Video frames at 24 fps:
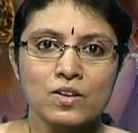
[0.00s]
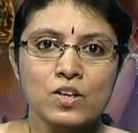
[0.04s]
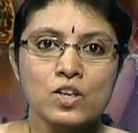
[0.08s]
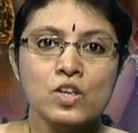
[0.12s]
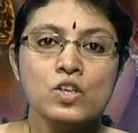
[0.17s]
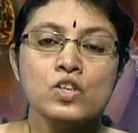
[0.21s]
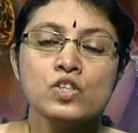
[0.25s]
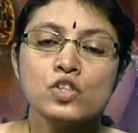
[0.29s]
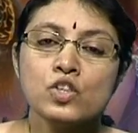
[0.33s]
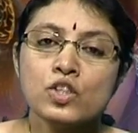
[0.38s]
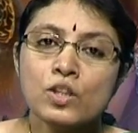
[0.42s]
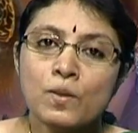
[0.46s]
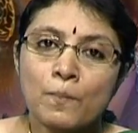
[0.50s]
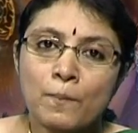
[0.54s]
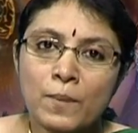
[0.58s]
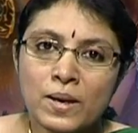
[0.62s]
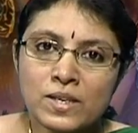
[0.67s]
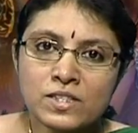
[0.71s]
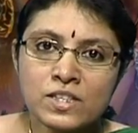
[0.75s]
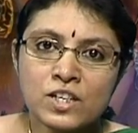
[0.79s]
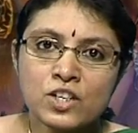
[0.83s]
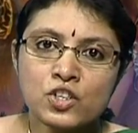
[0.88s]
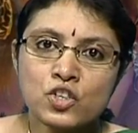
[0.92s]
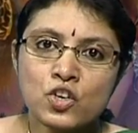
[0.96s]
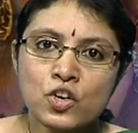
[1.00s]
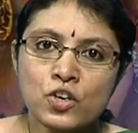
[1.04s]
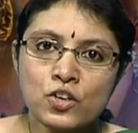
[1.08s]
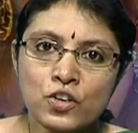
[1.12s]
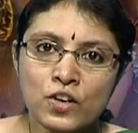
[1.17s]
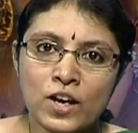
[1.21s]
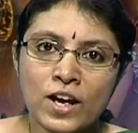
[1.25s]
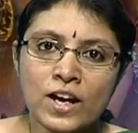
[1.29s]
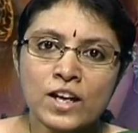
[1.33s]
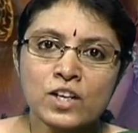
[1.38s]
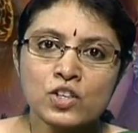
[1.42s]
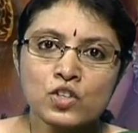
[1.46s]
So, the message you are
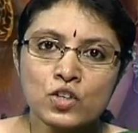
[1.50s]
trying to